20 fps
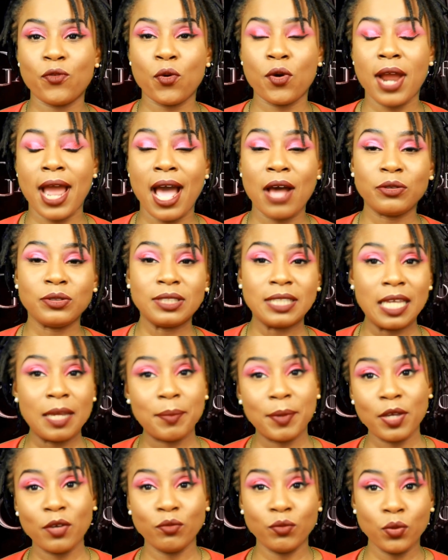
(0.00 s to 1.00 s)
for
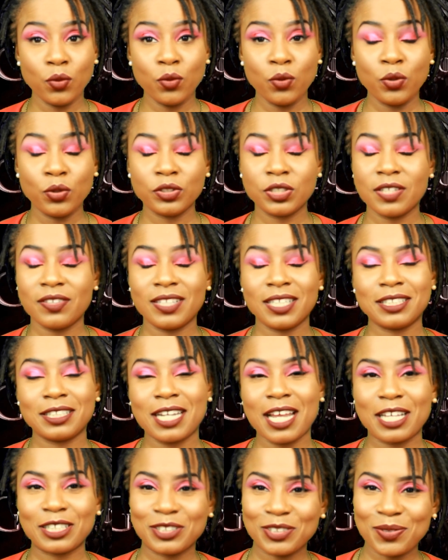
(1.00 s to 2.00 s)
housekeeping rules and
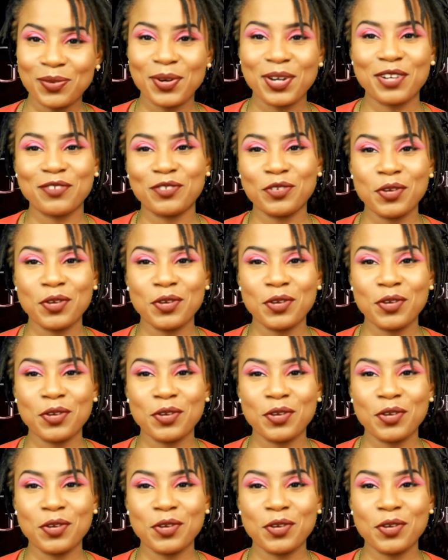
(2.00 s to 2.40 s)
things of that sort,